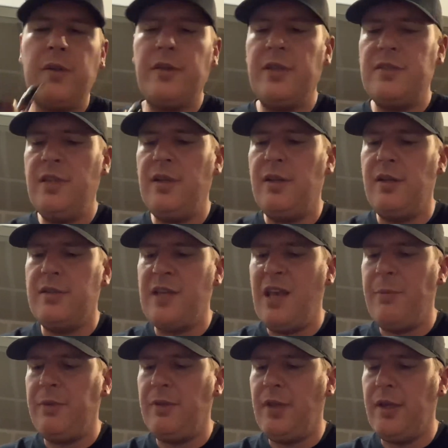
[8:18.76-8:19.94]
This needed a
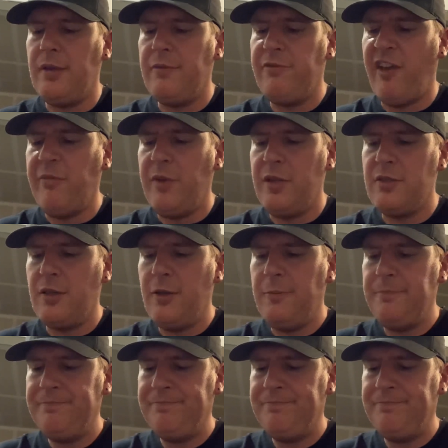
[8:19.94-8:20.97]
tampon like 5 minutes ago.